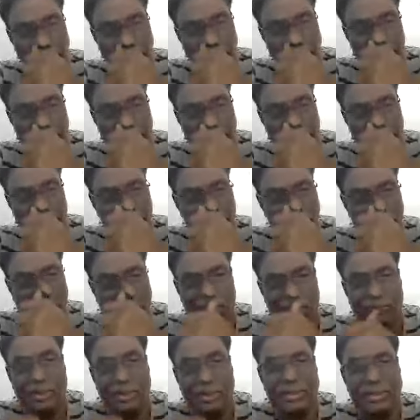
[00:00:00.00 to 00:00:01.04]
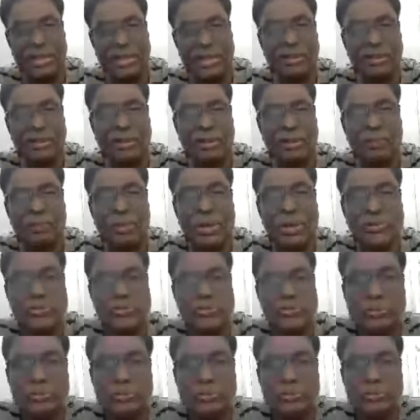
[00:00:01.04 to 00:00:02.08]
They are all having
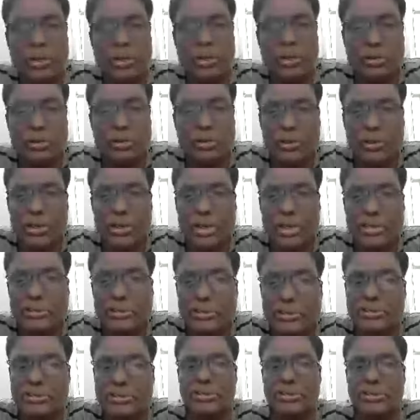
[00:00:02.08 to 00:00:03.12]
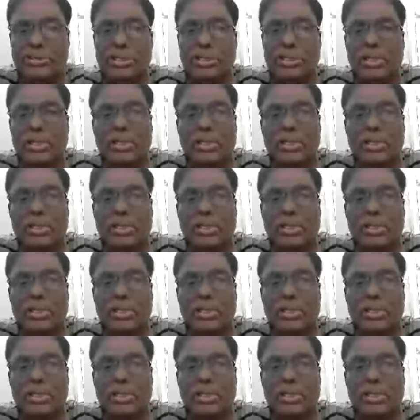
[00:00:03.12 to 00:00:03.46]
dicarboxylic monoamino acids.